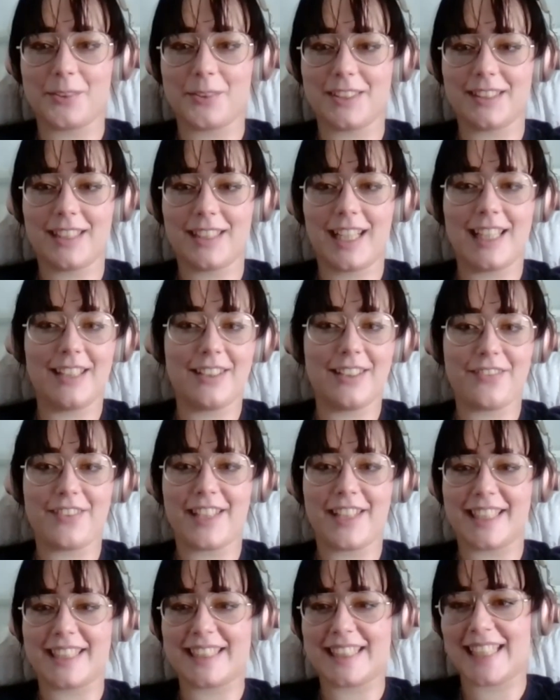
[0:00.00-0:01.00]
I love
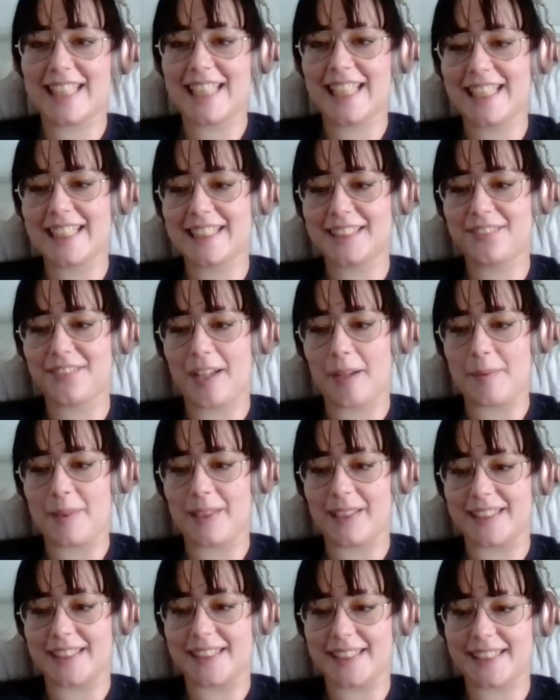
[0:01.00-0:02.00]
this. I think it's
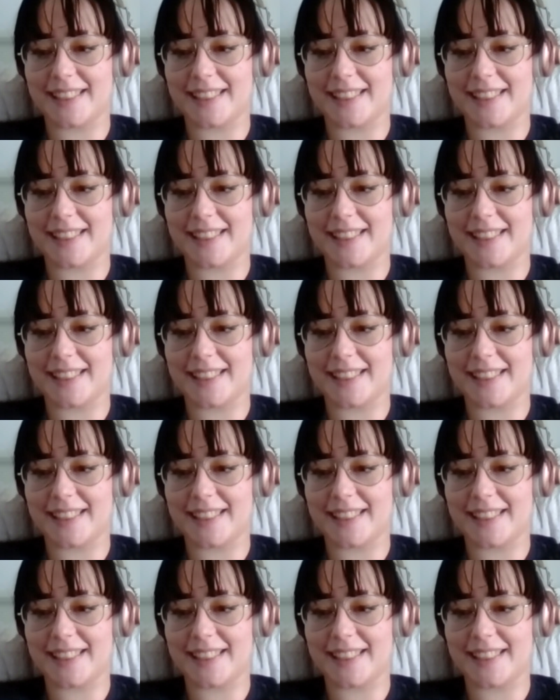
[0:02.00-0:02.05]
fabulous.